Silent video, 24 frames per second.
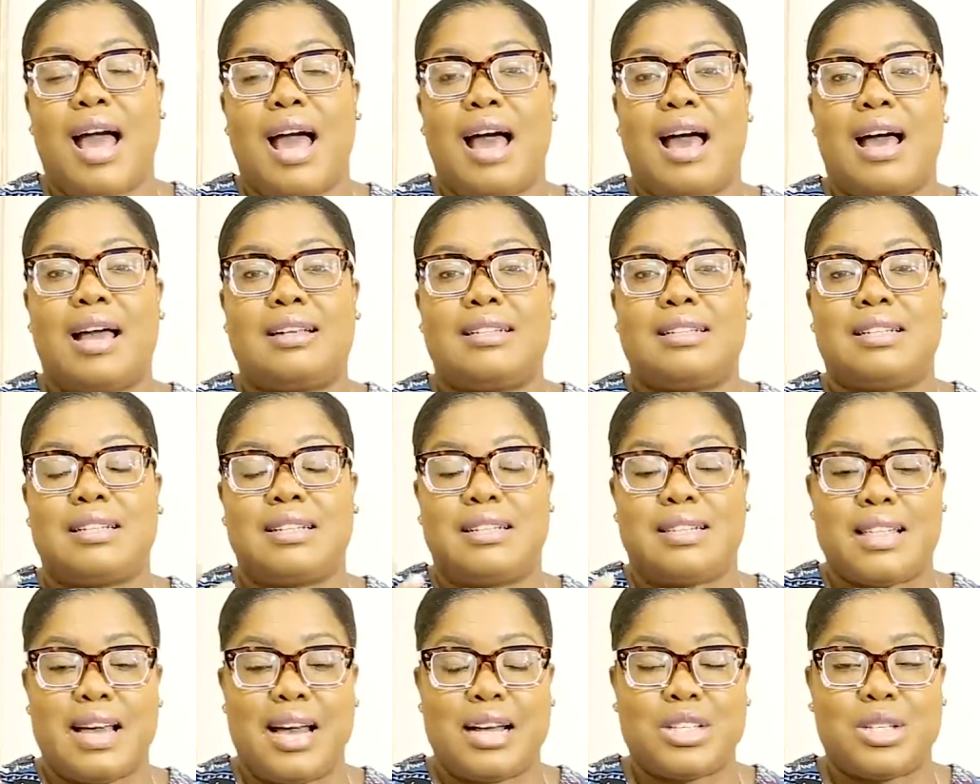
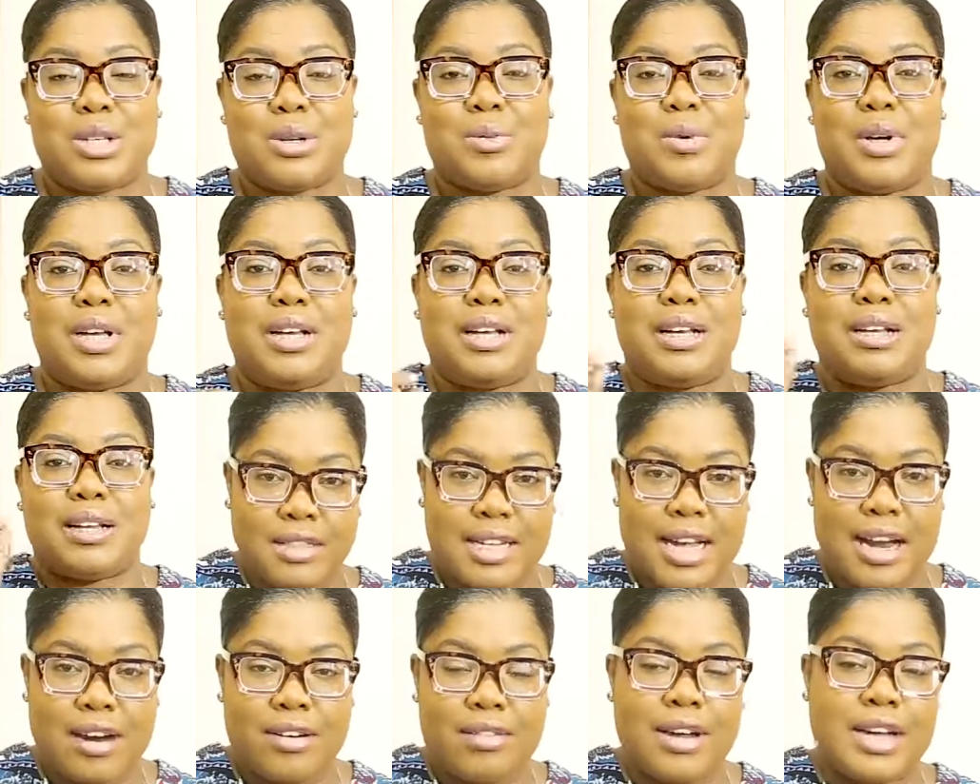and that will
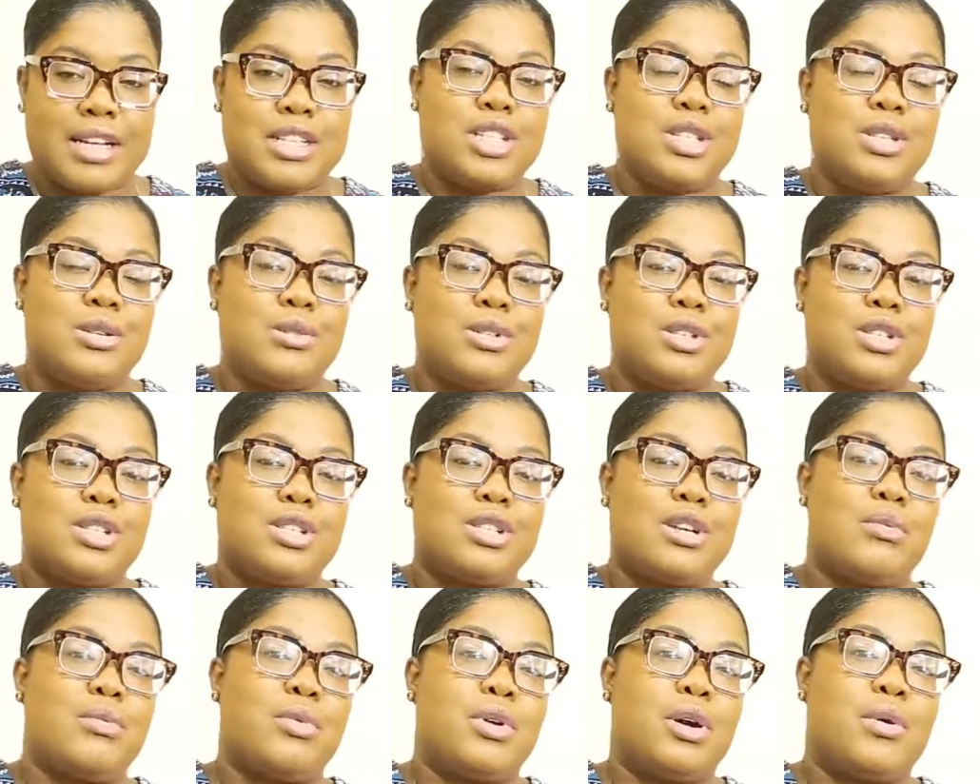direct you to
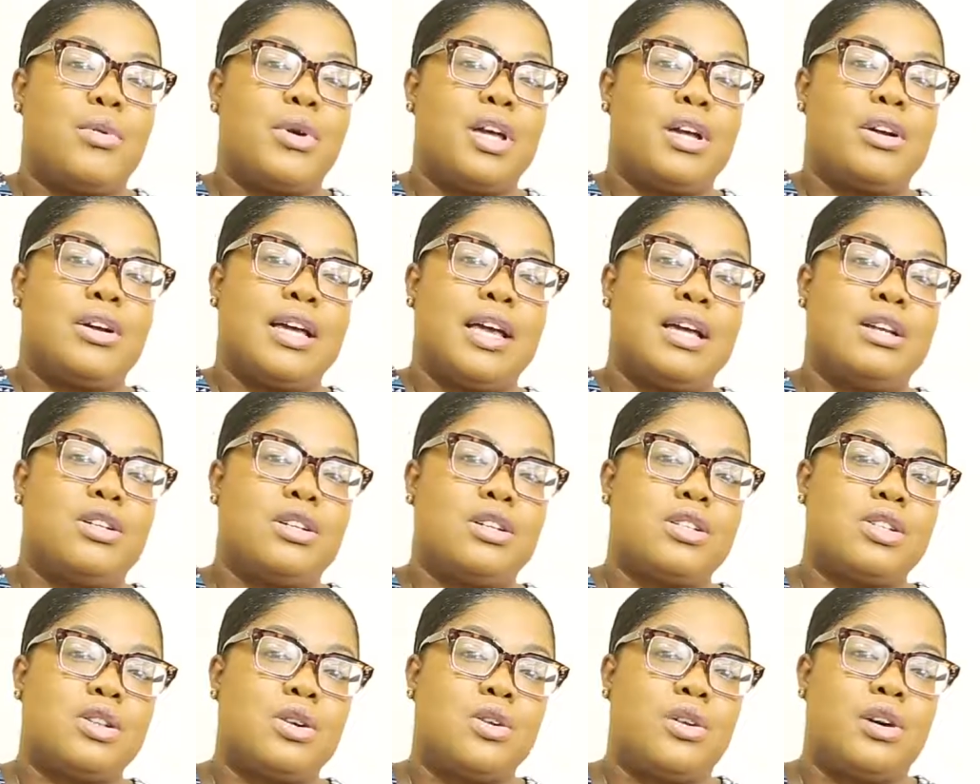somewhere where you can
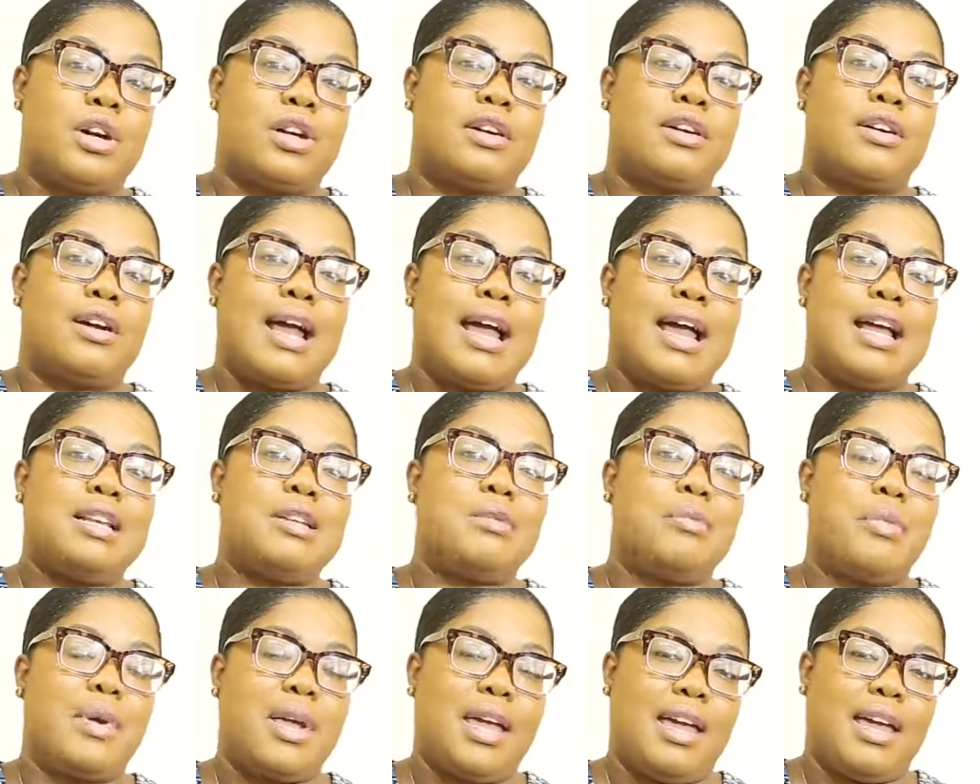just order
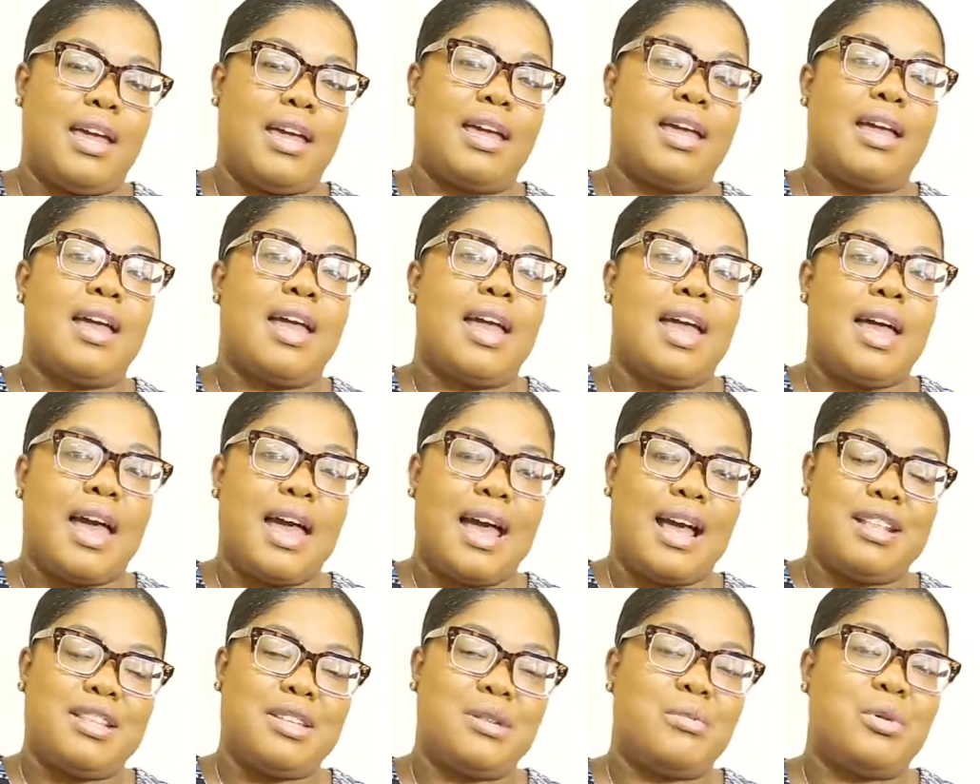and pay,
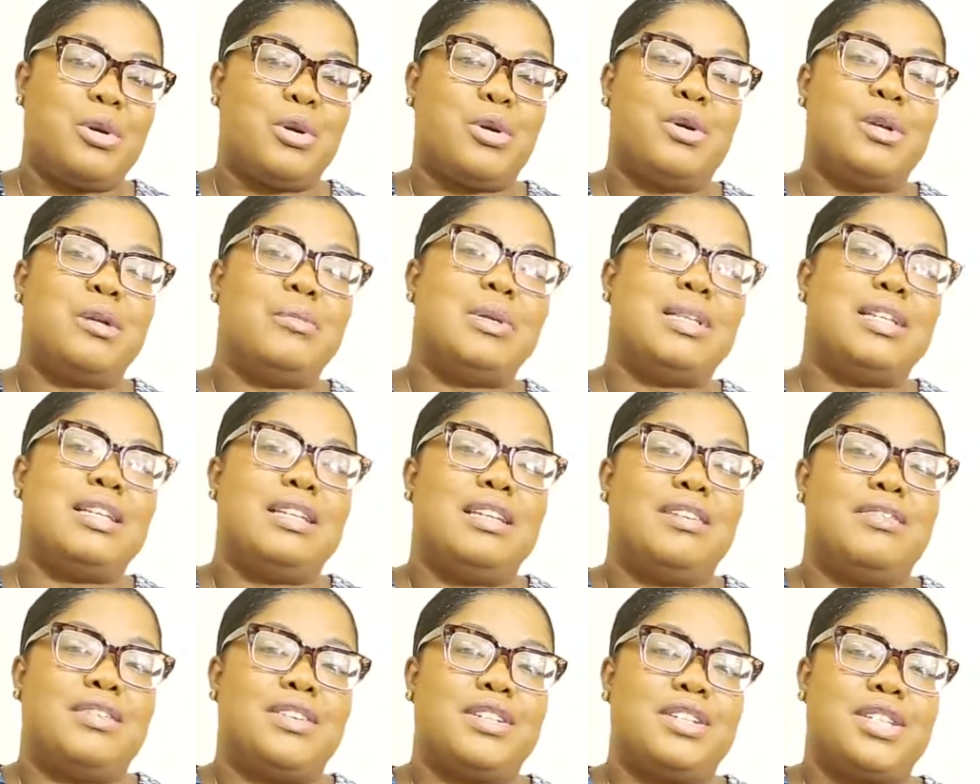and the book will
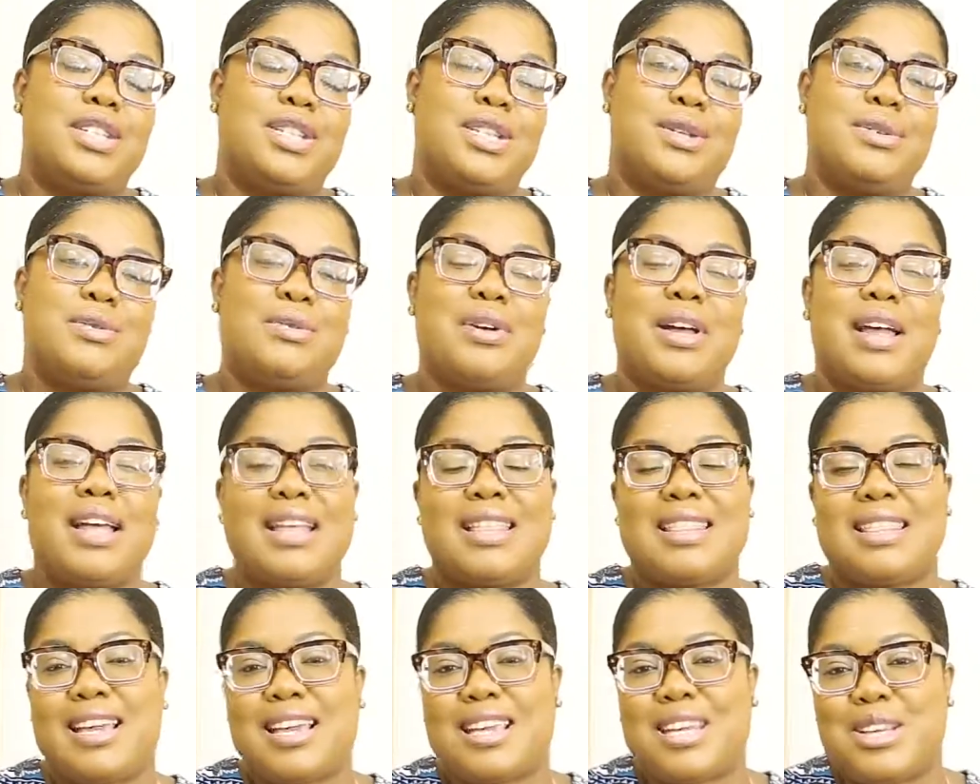be delivered to
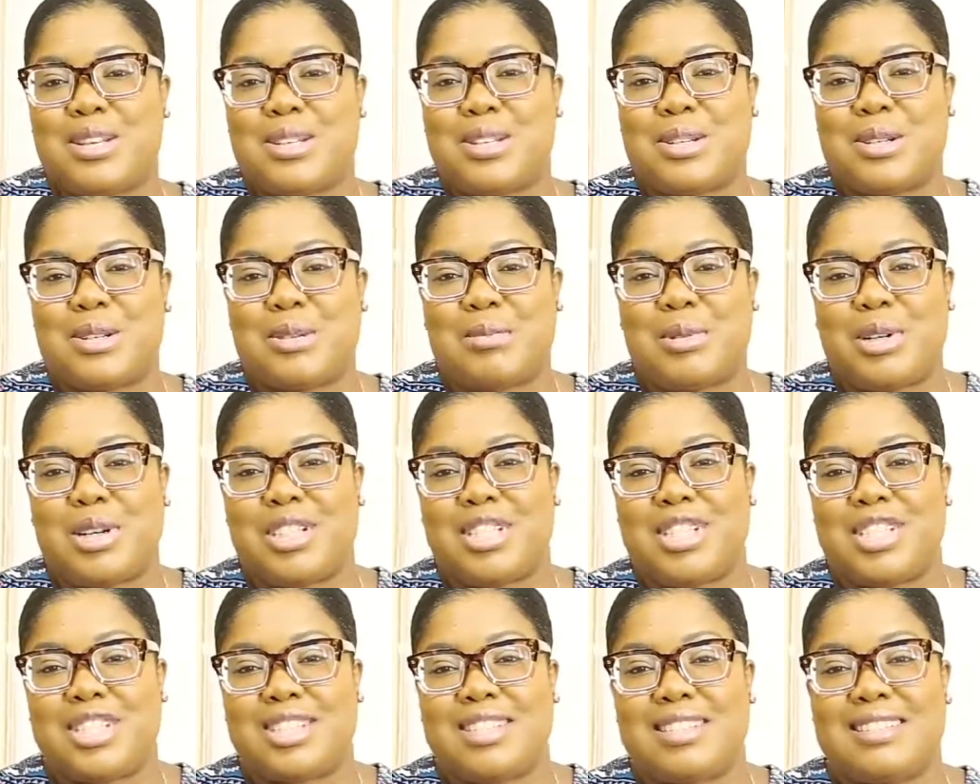you. Thank you so
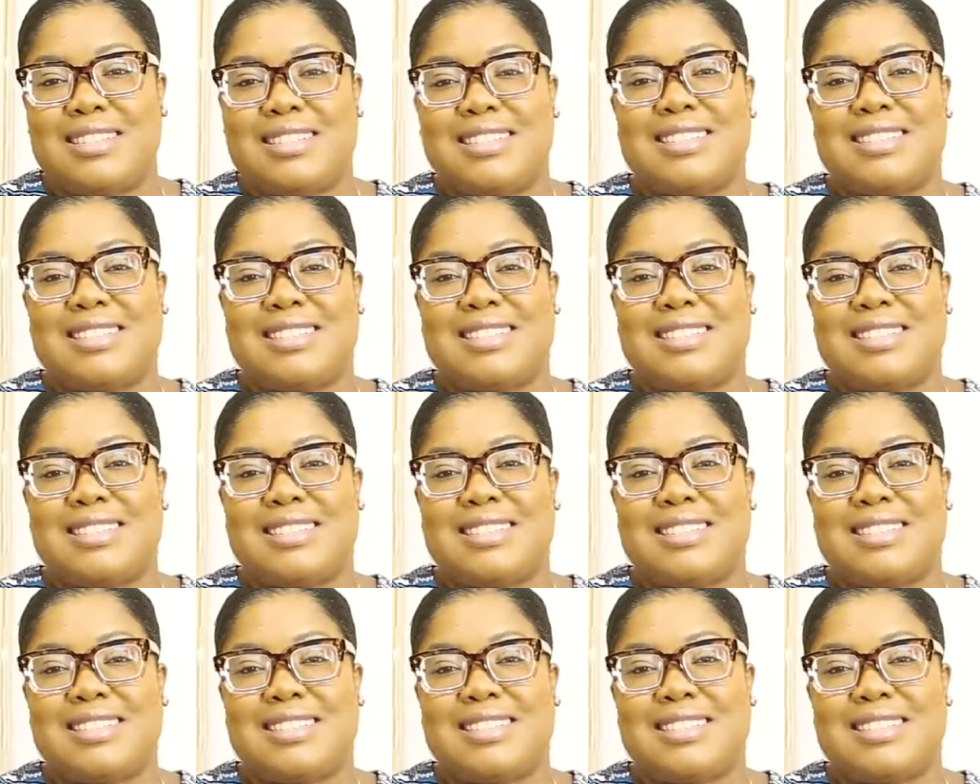much.